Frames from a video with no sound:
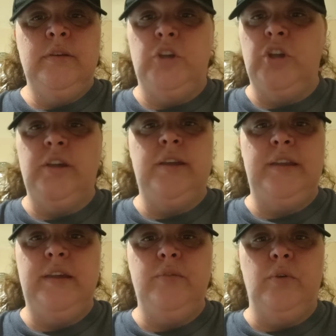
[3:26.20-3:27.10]
Good
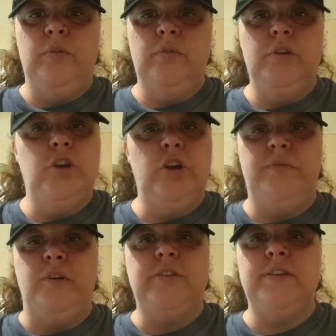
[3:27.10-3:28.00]
and evil, good
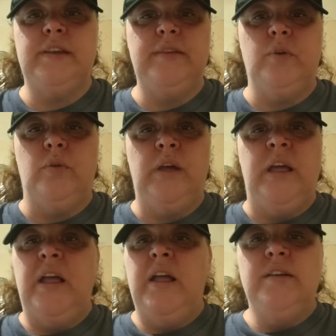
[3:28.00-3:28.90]
versus evil.
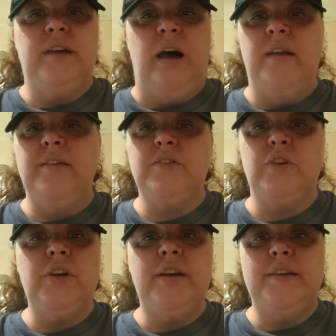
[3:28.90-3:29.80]
God is
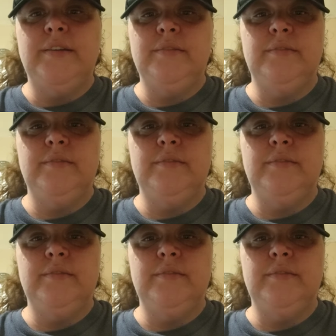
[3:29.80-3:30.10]
good.